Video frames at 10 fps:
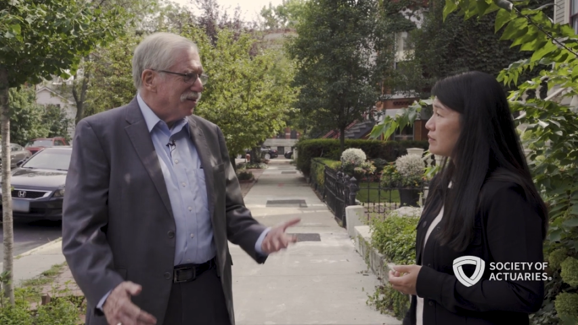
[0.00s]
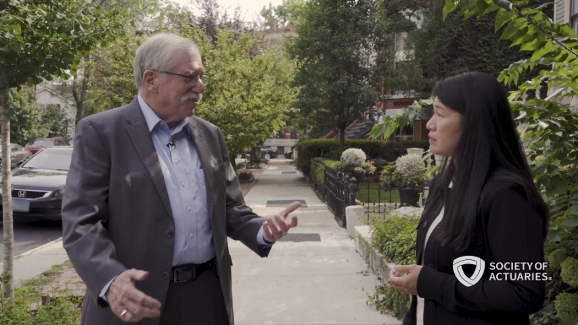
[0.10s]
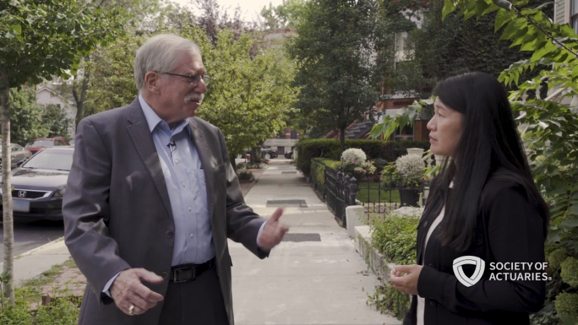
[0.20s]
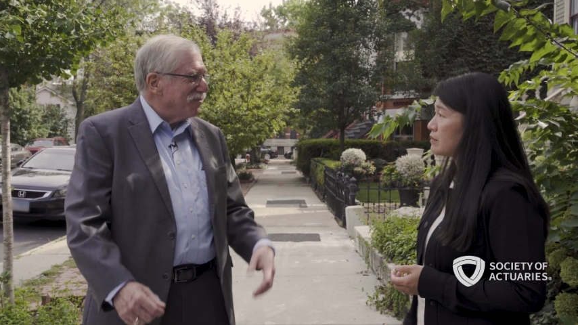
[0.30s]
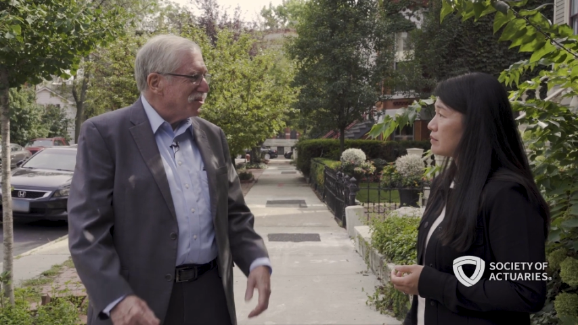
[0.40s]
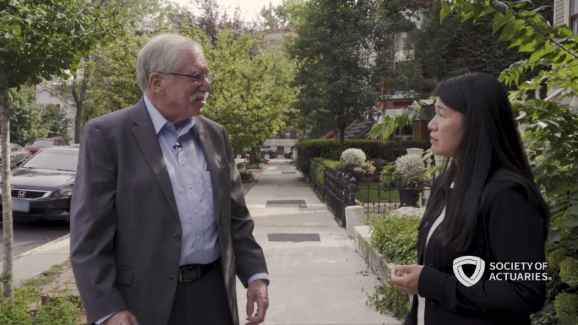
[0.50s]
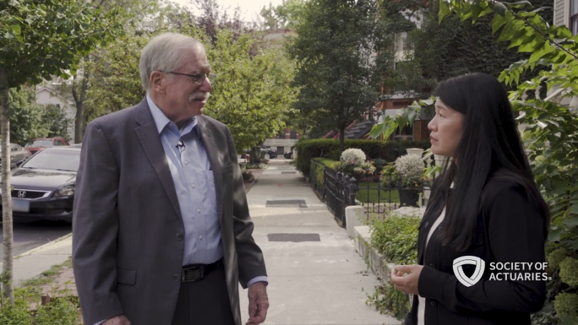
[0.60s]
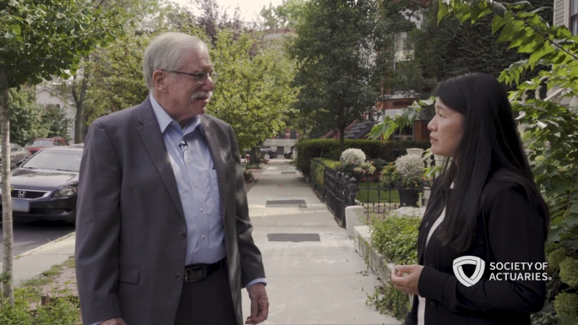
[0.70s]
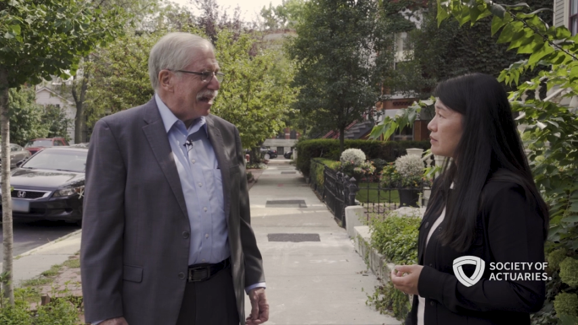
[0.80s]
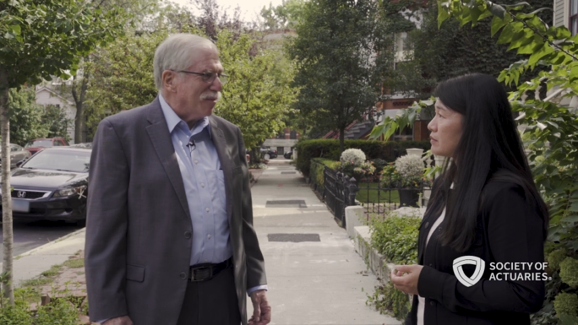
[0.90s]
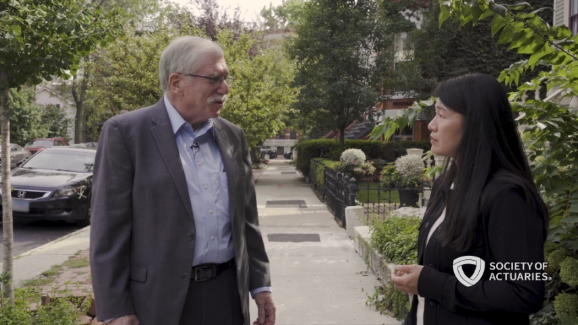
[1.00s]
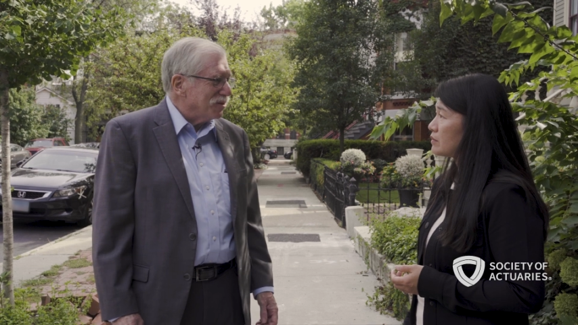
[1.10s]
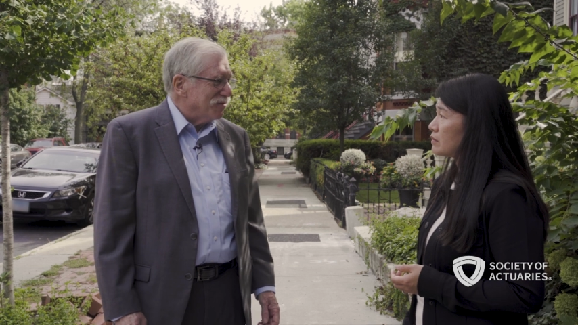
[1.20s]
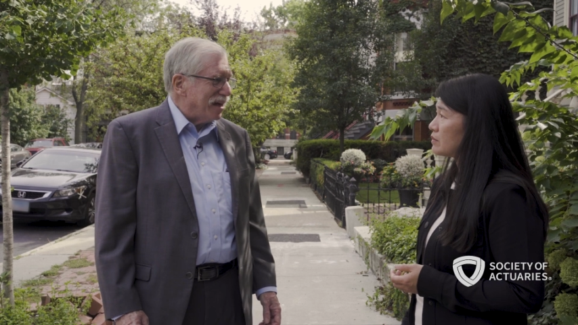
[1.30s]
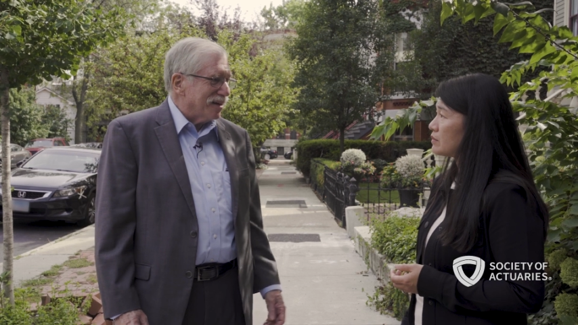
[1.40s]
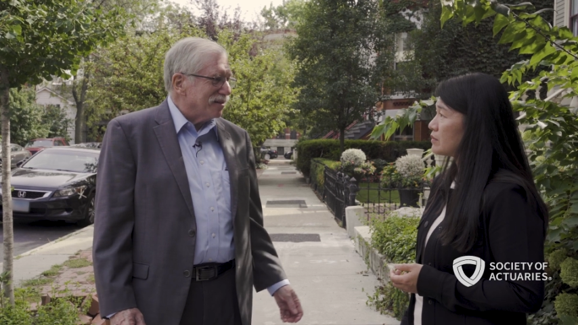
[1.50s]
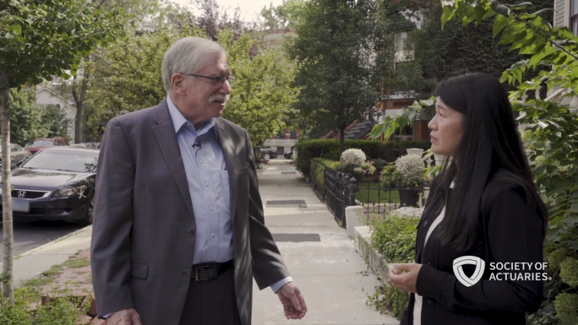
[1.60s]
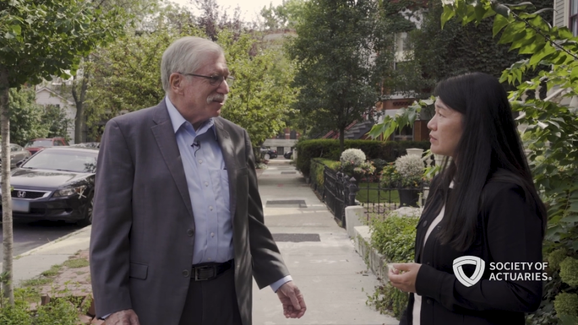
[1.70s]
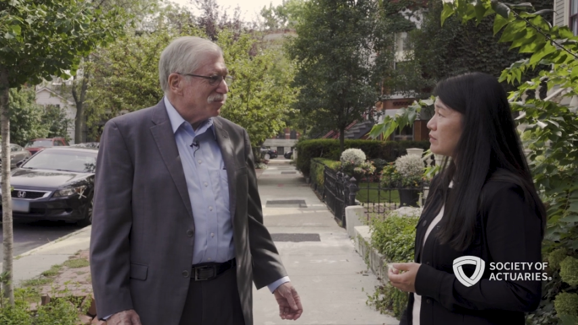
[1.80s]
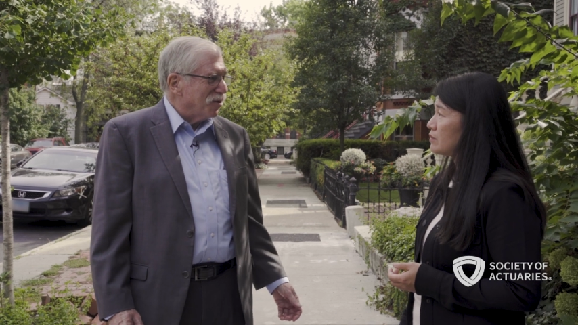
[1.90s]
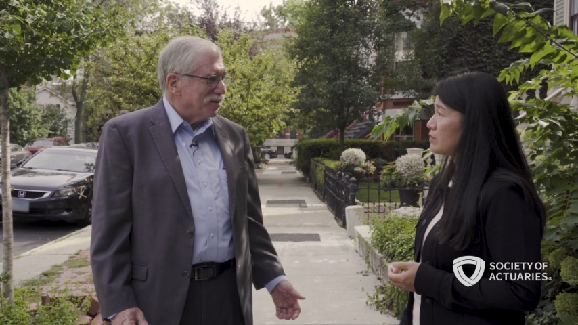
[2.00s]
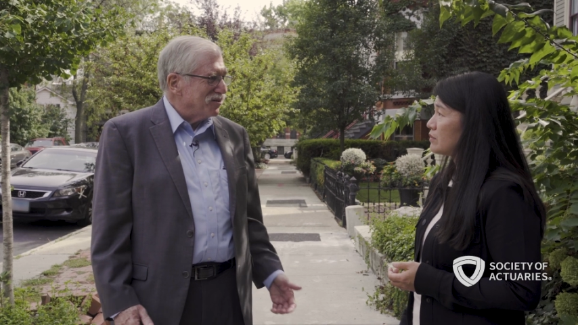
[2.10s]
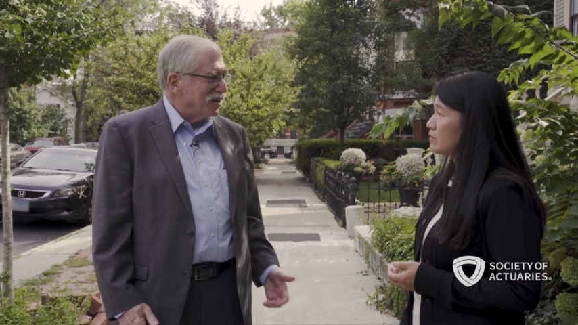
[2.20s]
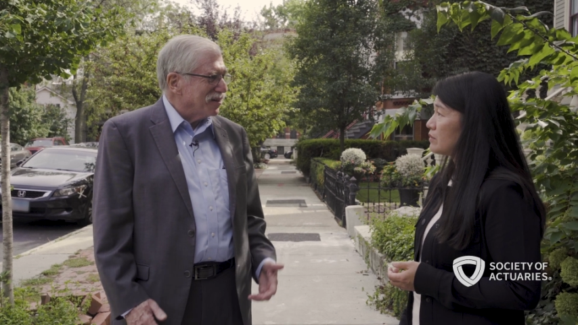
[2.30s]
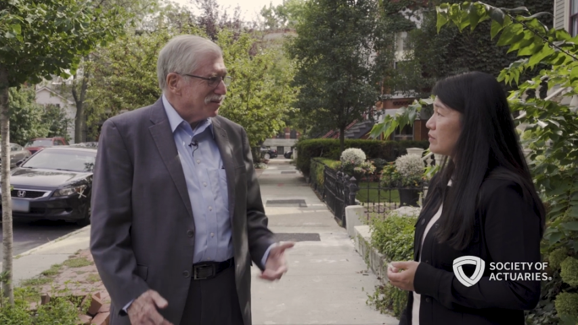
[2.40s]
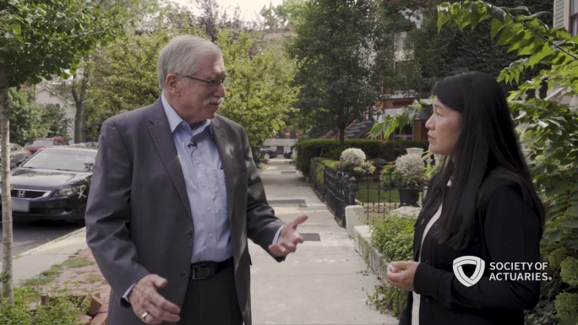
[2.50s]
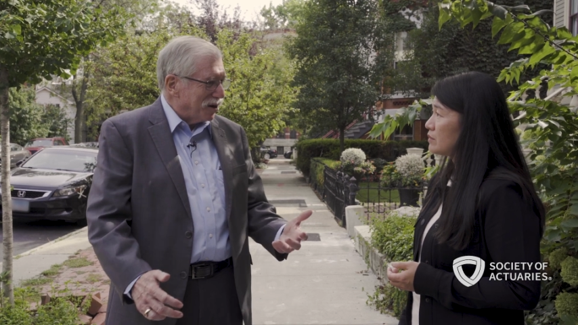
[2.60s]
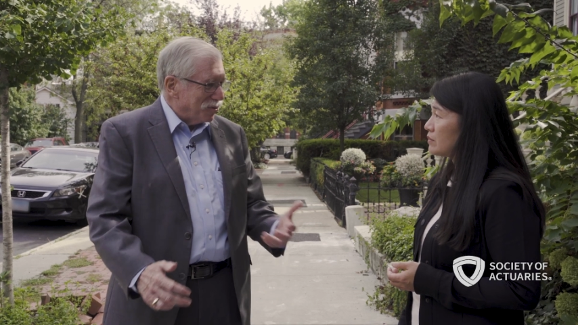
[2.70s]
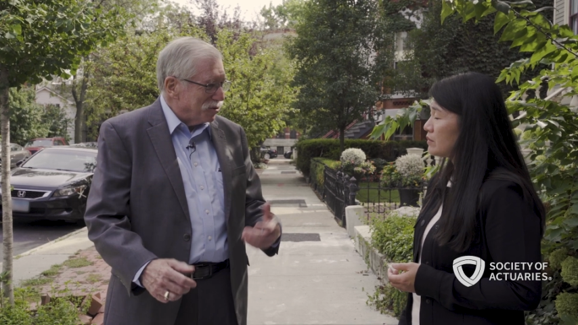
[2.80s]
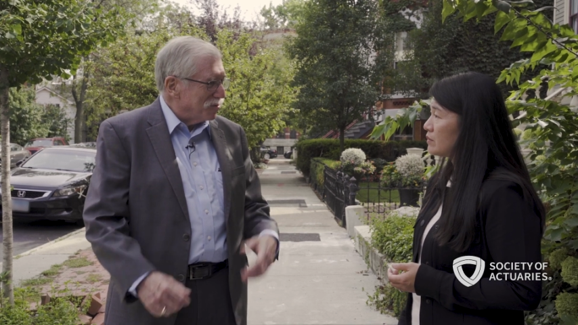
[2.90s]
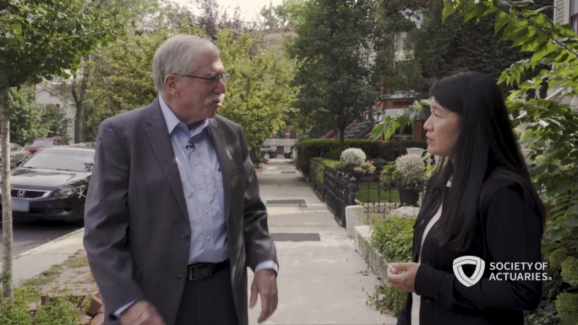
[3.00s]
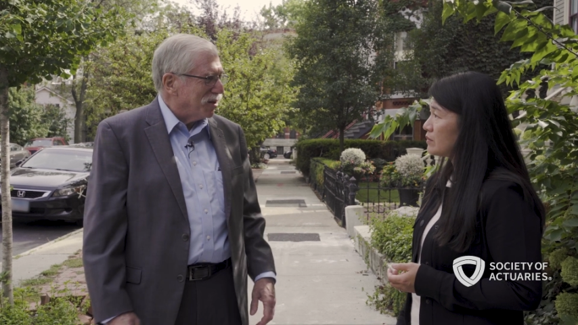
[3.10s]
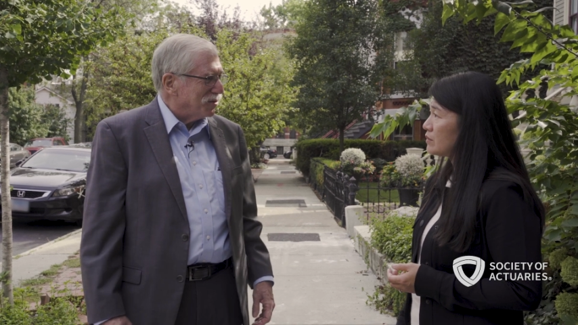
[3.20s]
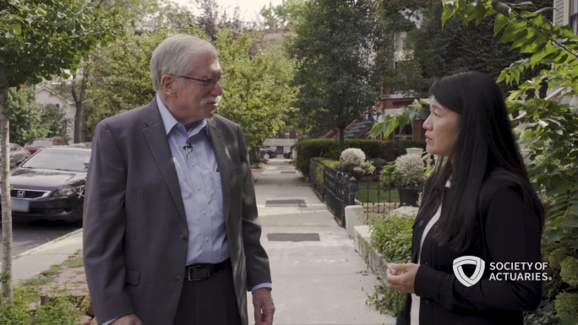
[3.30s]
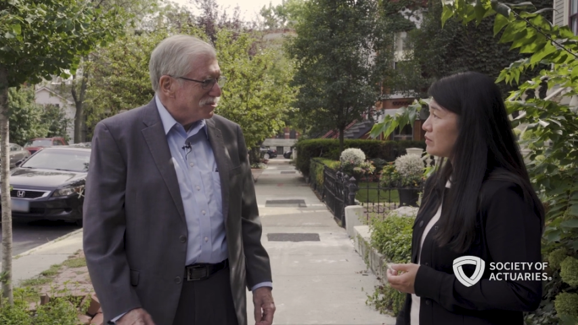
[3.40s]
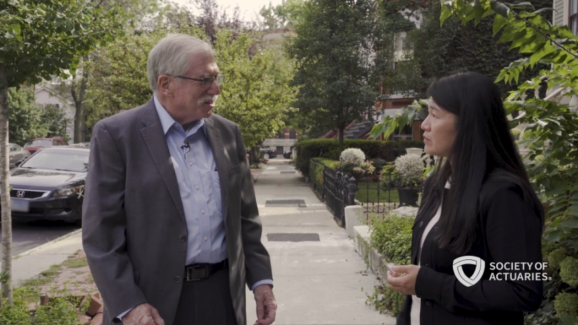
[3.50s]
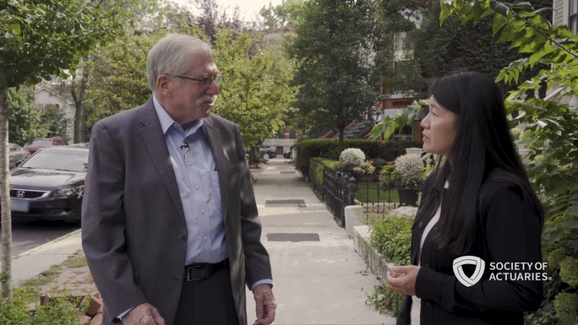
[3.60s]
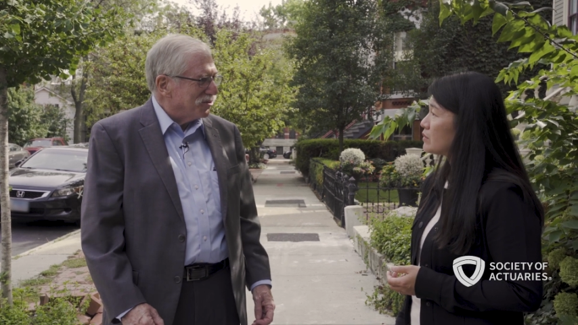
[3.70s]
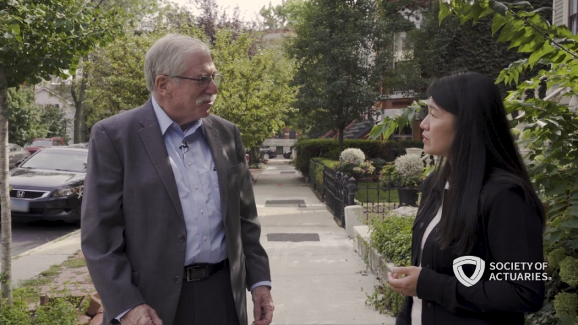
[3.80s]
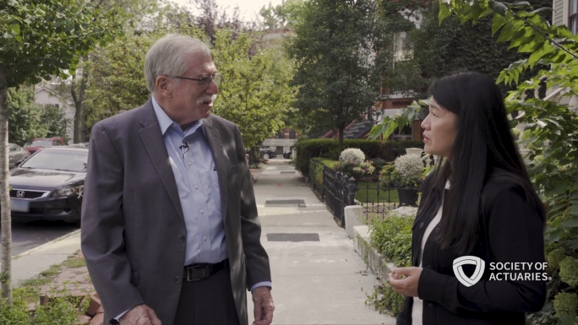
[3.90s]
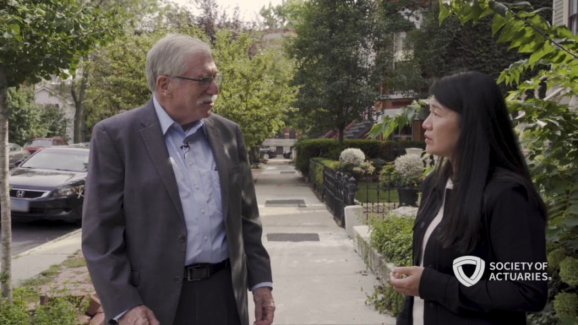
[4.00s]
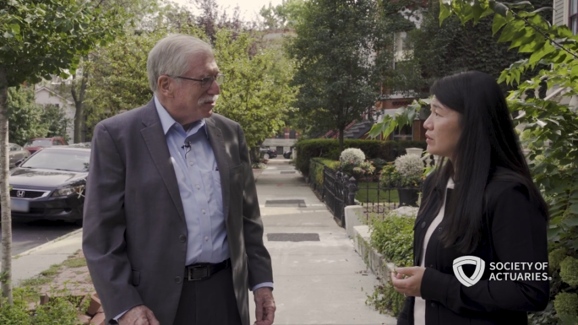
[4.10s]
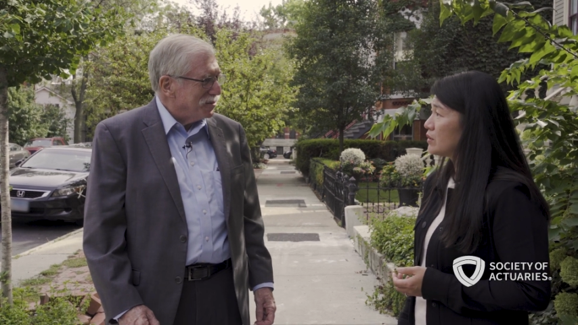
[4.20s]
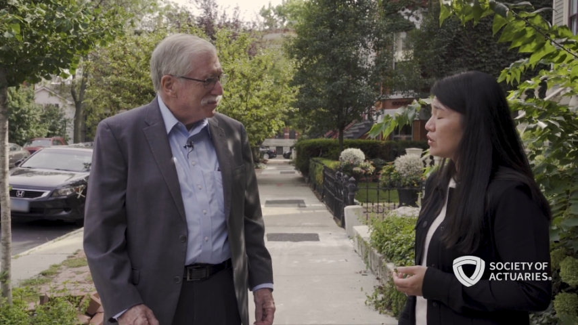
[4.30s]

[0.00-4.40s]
Speaker 1: can you give us an example of an analytics project uh, where you brought those skills to bear?